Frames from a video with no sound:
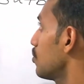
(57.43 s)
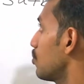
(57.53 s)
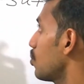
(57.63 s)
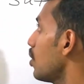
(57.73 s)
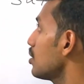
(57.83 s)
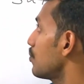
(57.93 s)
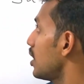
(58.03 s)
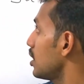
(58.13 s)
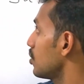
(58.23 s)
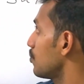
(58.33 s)
For what
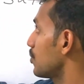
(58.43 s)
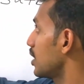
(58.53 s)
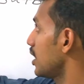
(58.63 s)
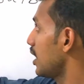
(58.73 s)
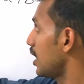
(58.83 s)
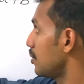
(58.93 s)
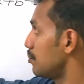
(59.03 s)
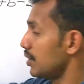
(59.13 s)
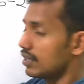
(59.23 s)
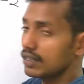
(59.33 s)
value of a and b,